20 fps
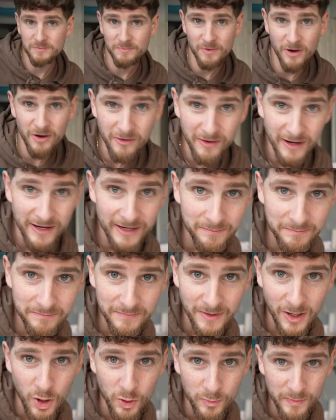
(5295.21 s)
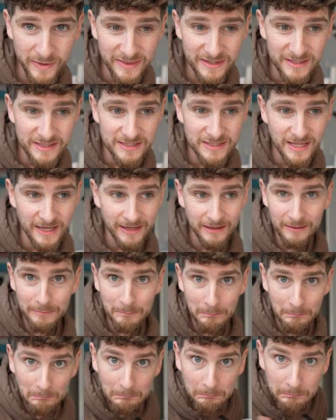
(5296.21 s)
tomorrow, and I'm hoping this like
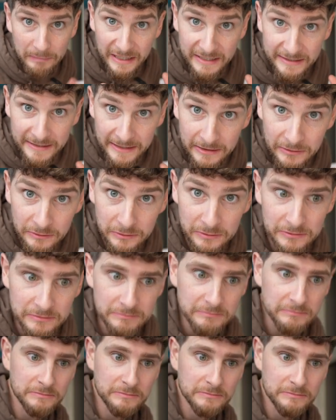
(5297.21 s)
big deal,